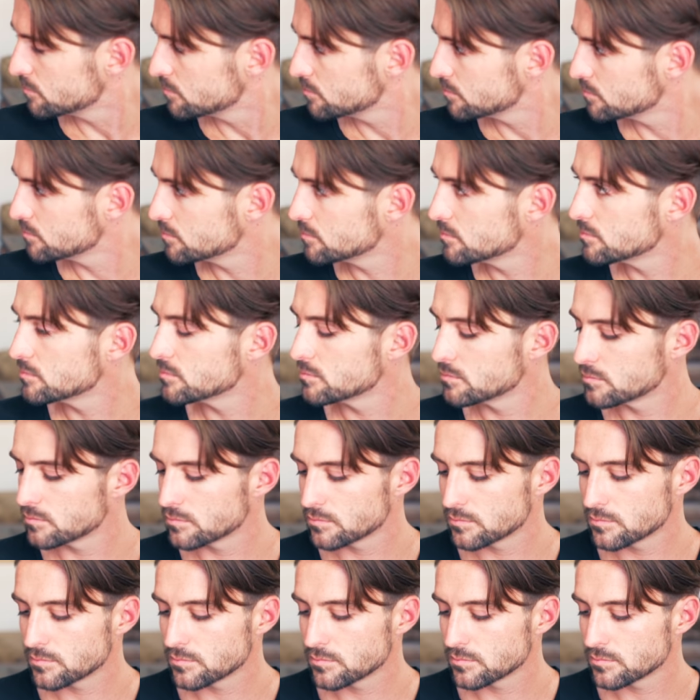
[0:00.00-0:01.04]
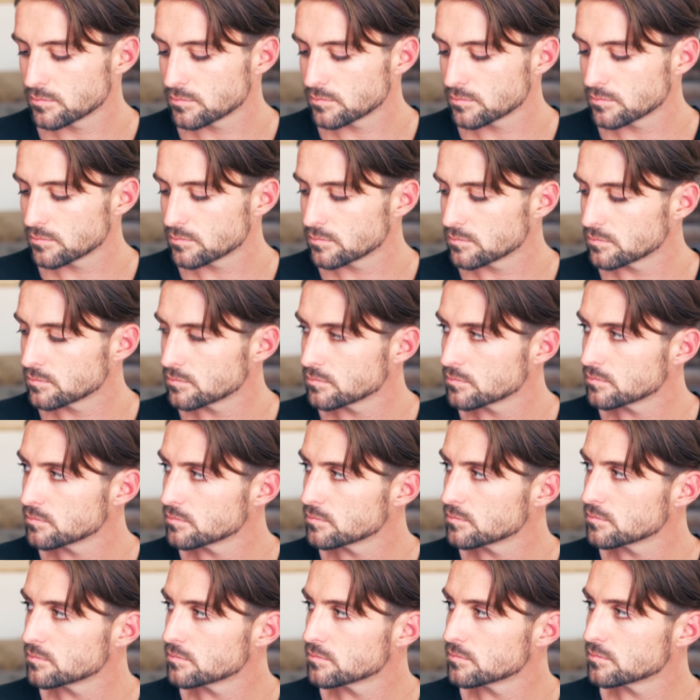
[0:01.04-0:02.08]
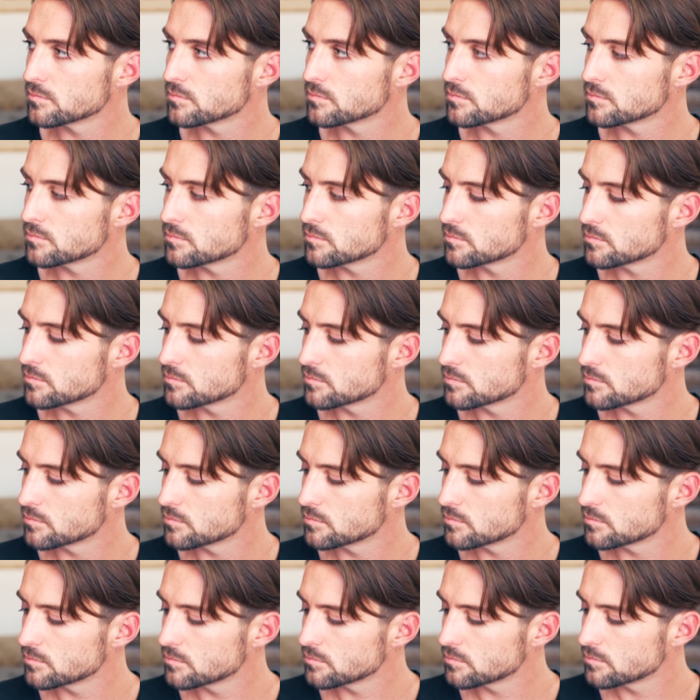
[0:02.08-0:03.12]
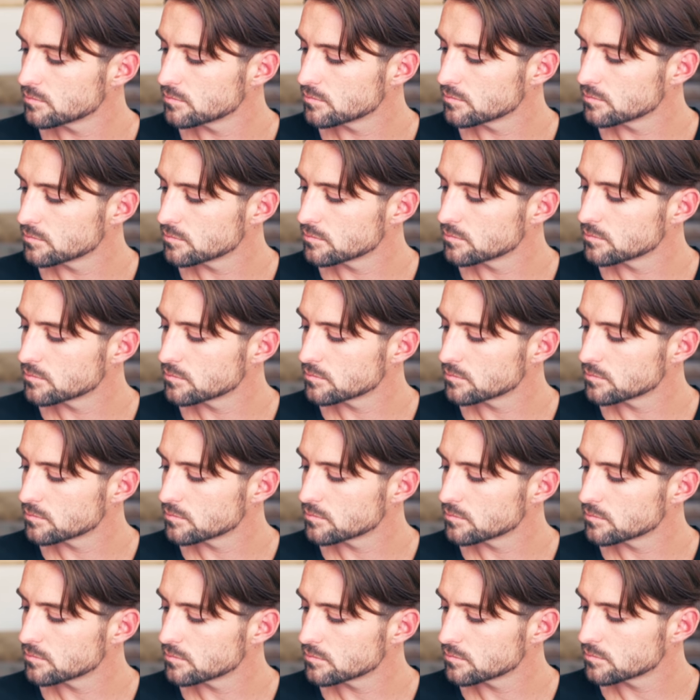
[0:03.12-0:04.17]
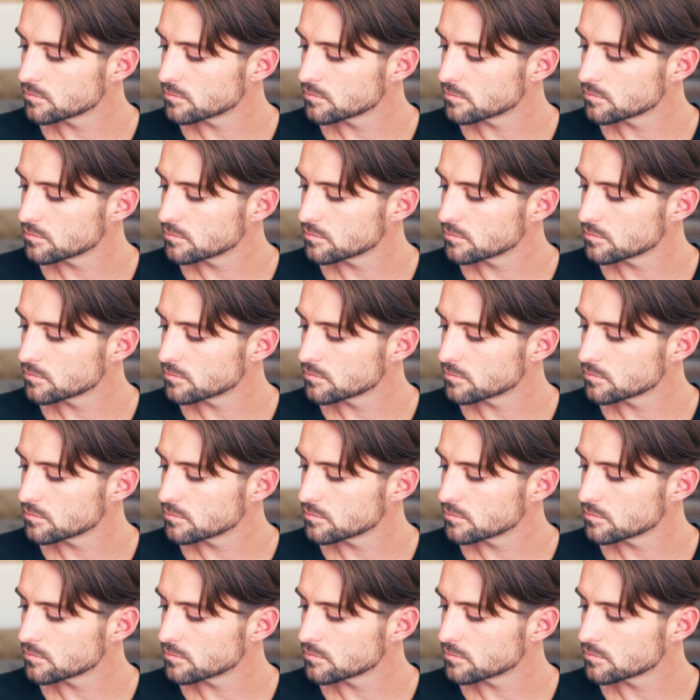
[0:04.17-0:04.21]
[no speech]